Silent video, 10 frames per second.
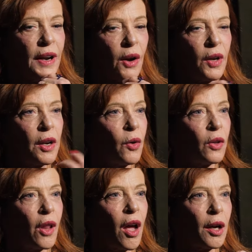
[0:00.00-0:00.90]
now I know a
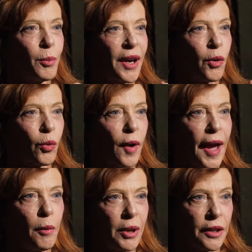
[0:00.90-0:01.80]
lot about
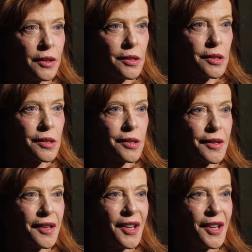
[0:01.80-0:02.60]
rabbits.